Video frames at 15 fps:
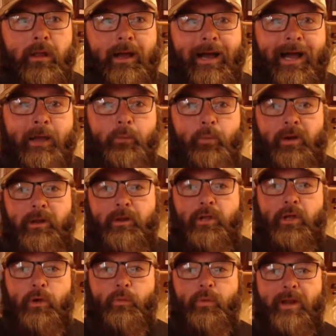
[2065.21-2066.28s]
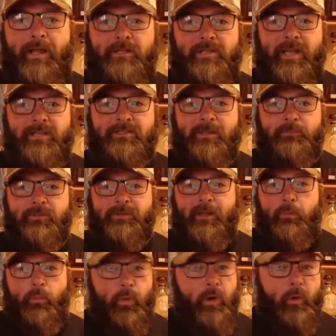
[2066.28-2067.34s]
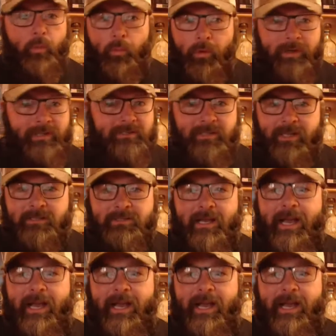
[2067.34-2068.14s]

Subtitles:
I want to know when I taste something like, whoa, what is this?